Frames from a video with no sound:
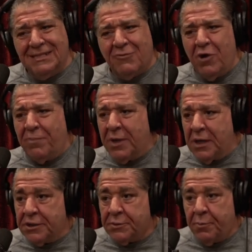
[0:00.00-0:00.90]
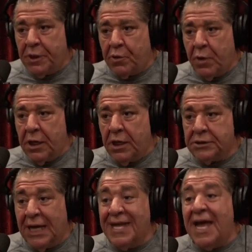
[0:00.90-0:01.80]
creepiness between us,
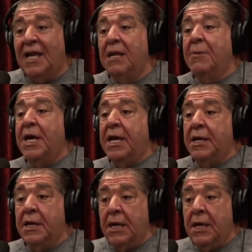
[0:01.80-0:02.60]
and that eliminated.